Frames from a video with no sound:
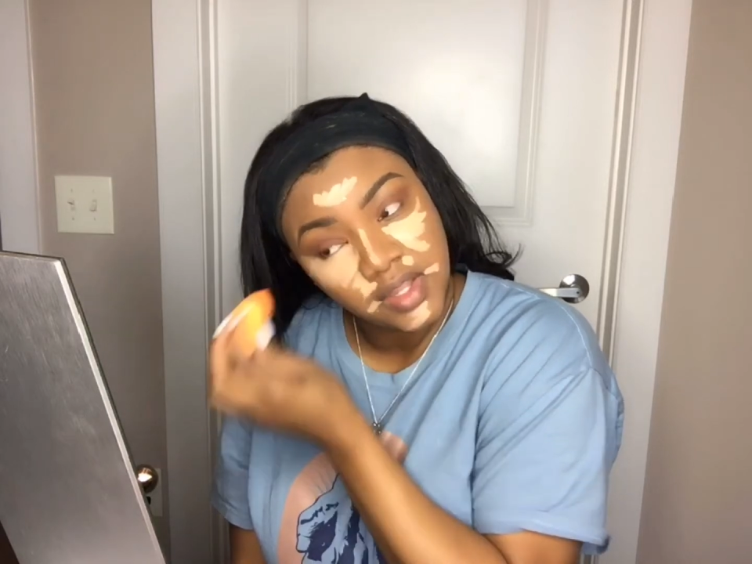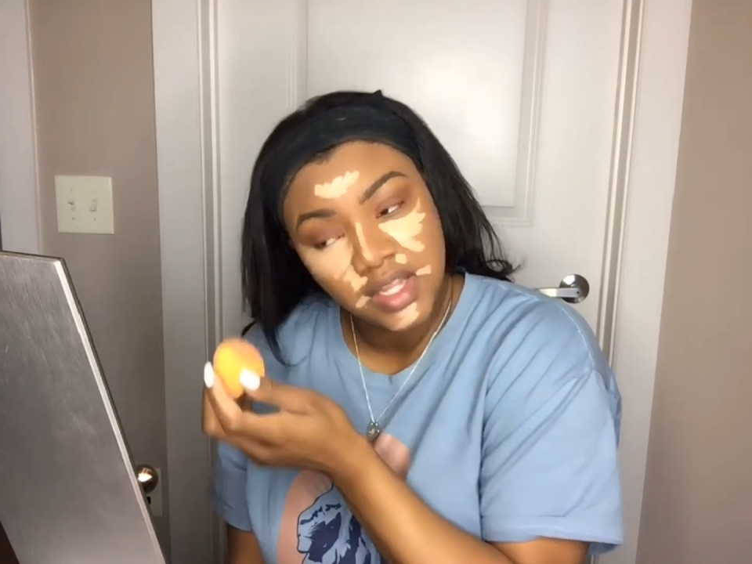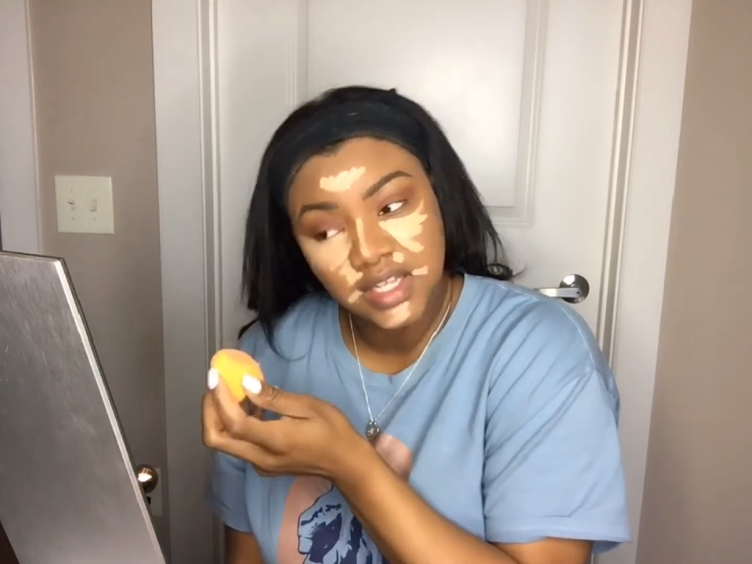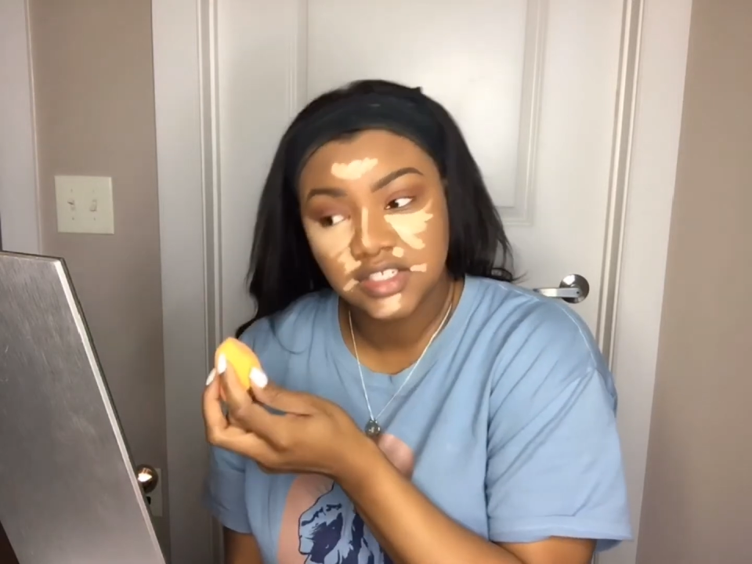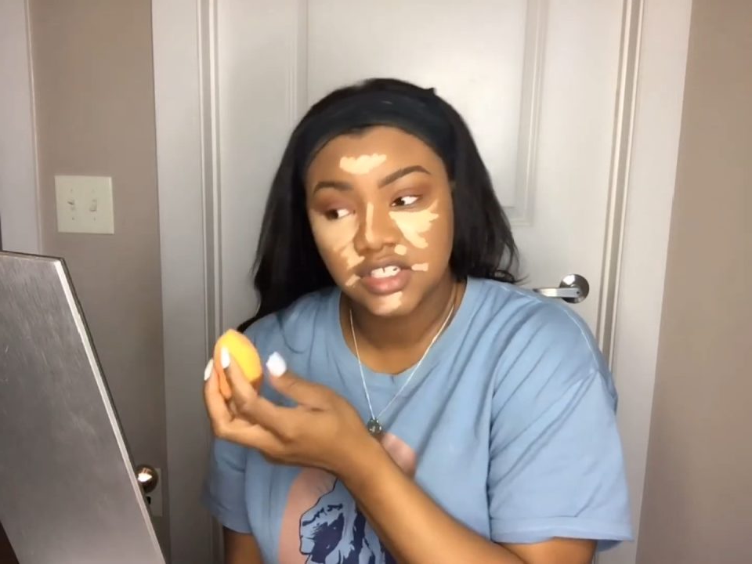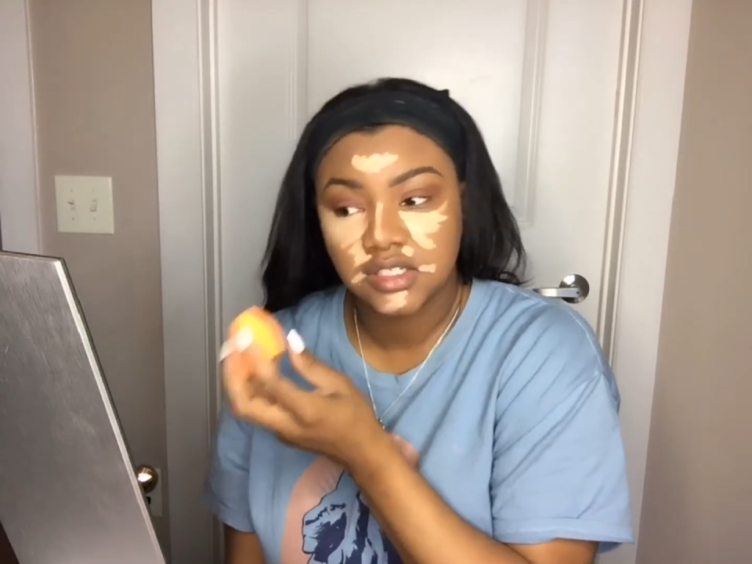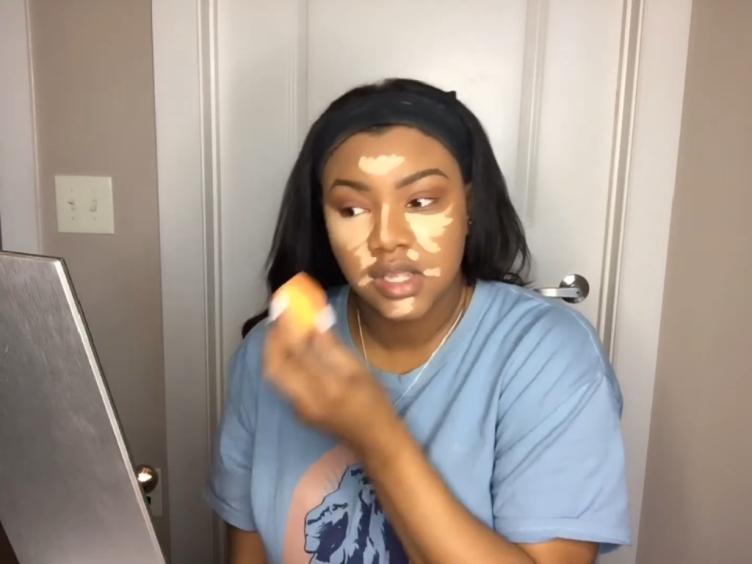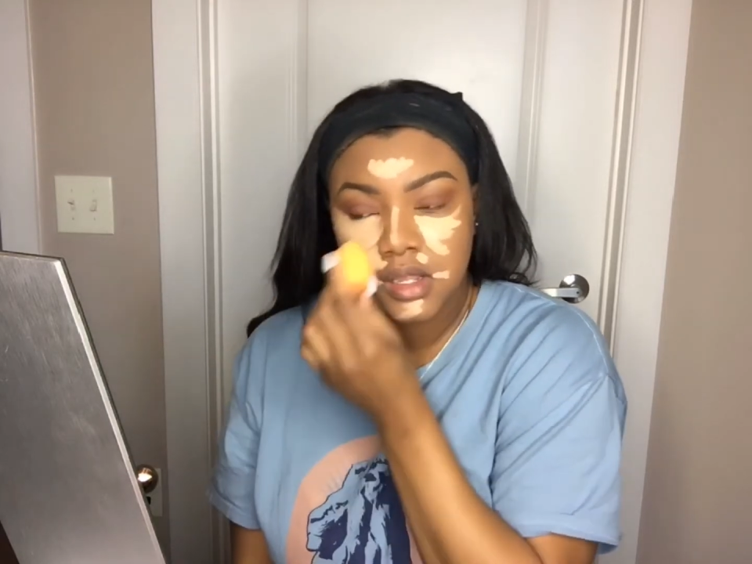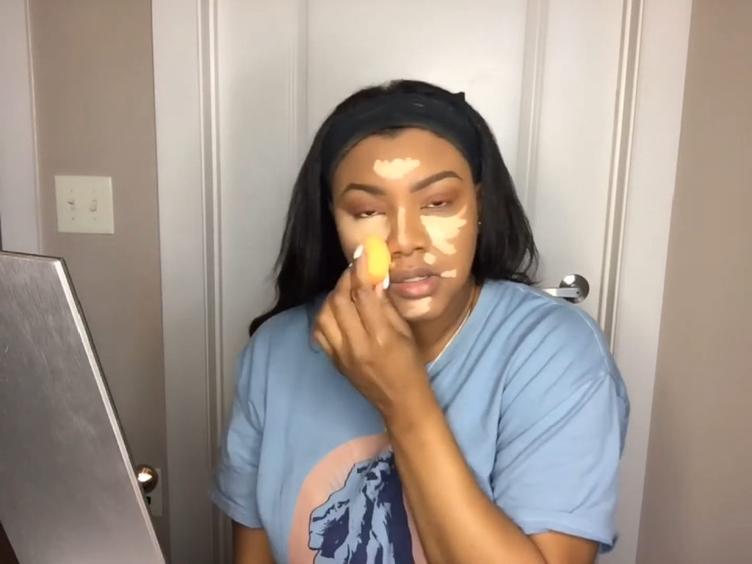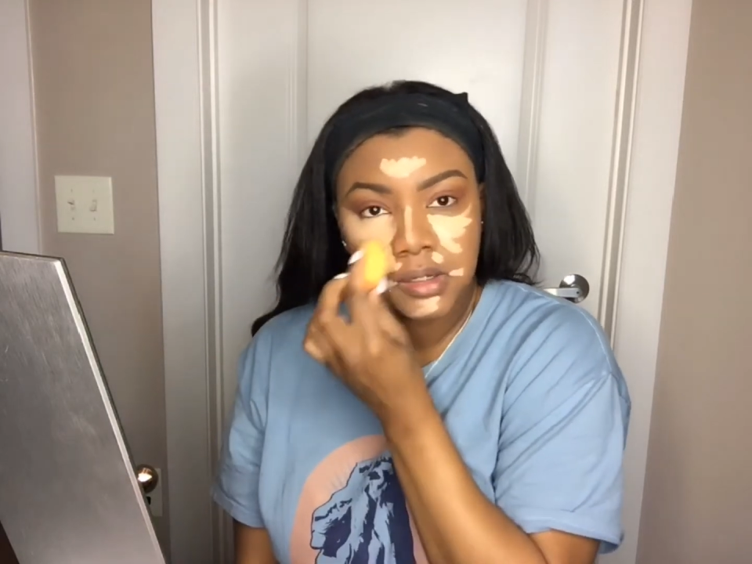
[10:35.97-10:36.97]
It's just
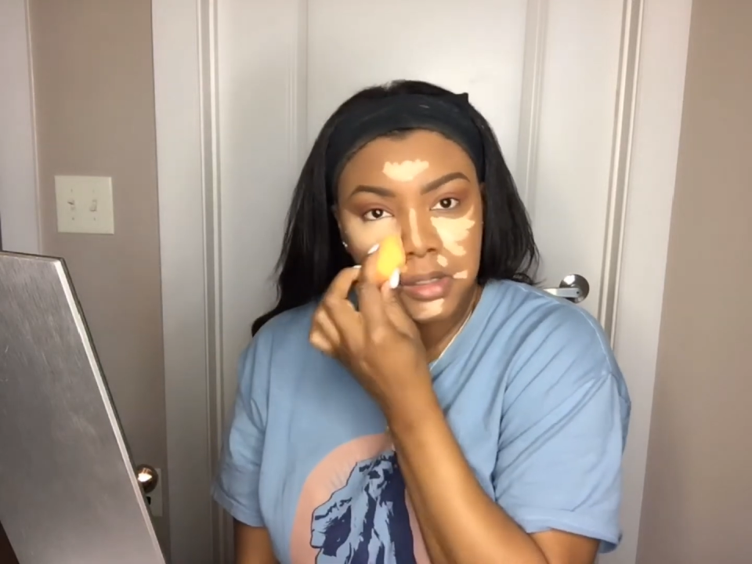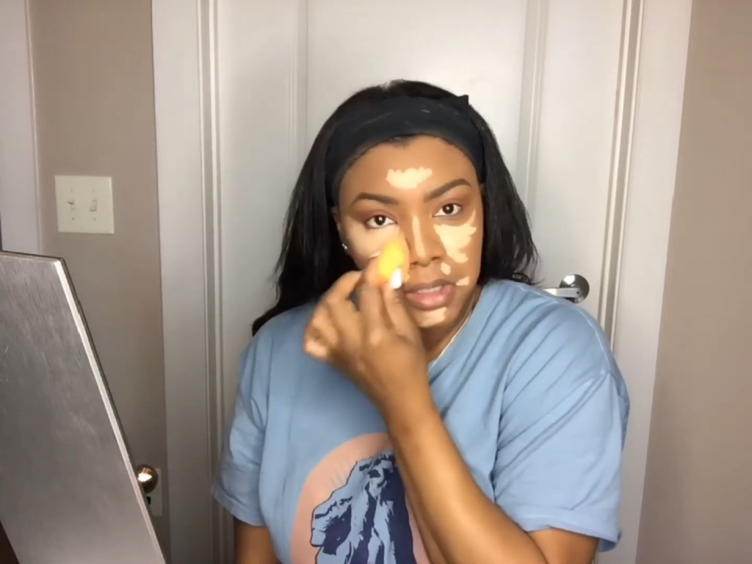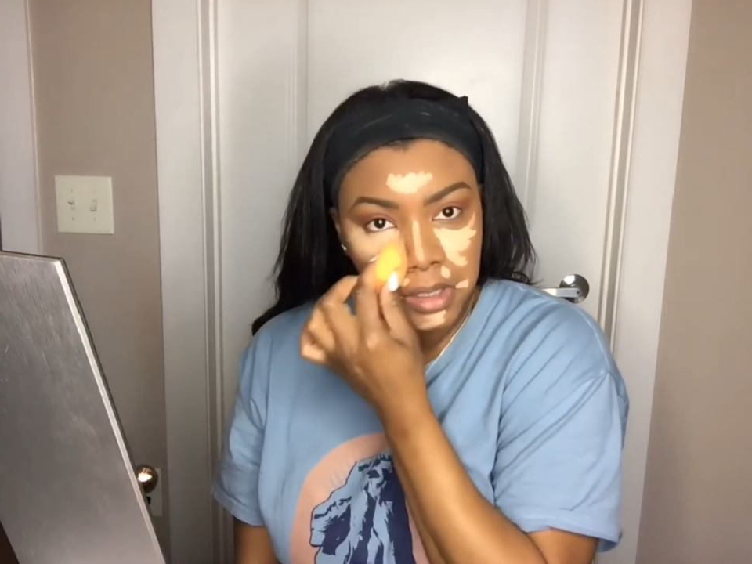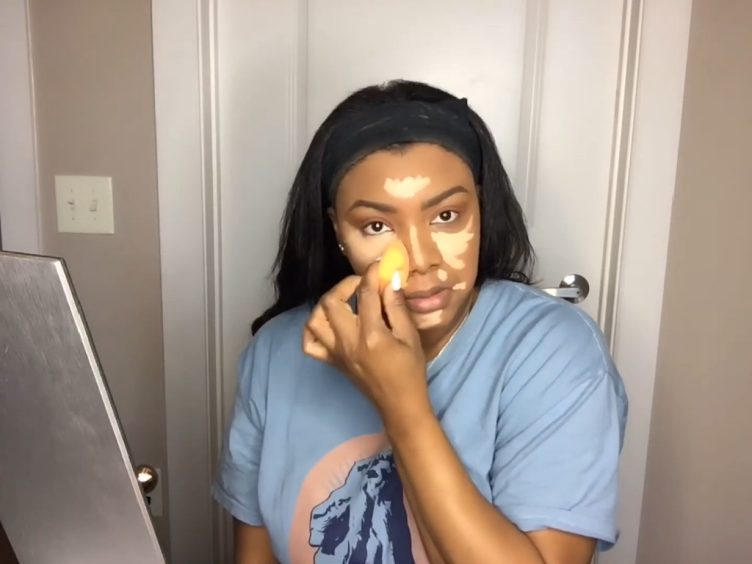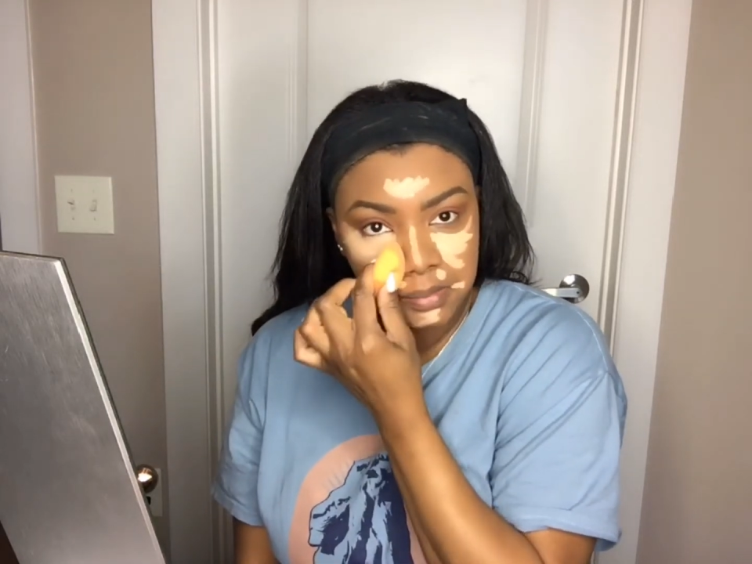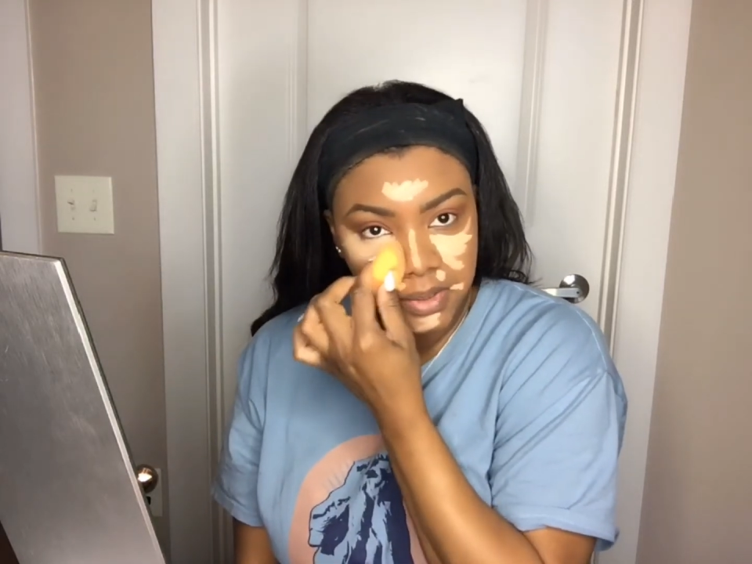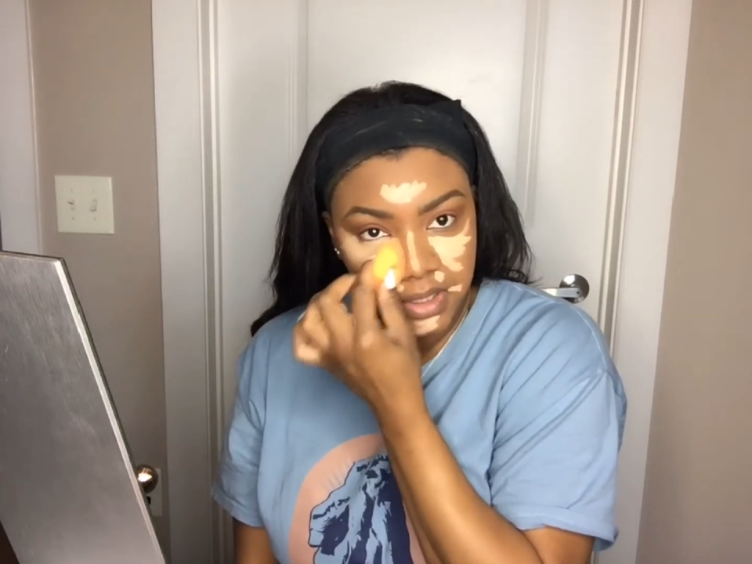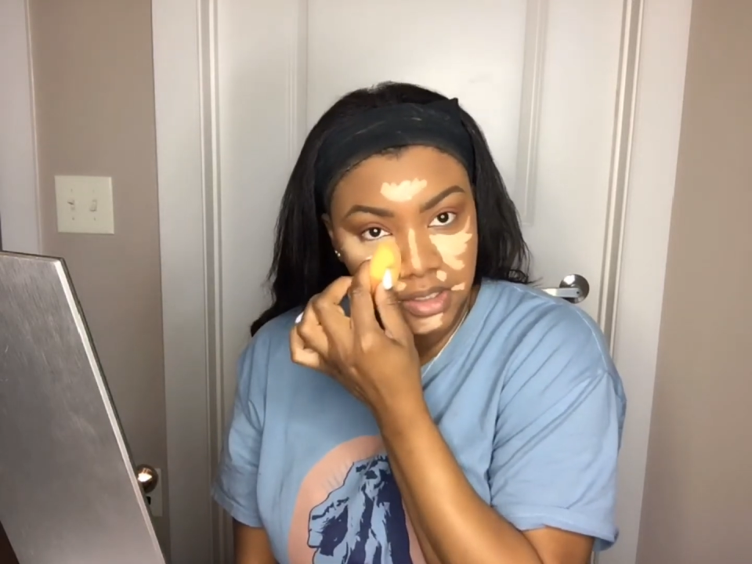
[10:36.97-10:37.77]
easier to spread the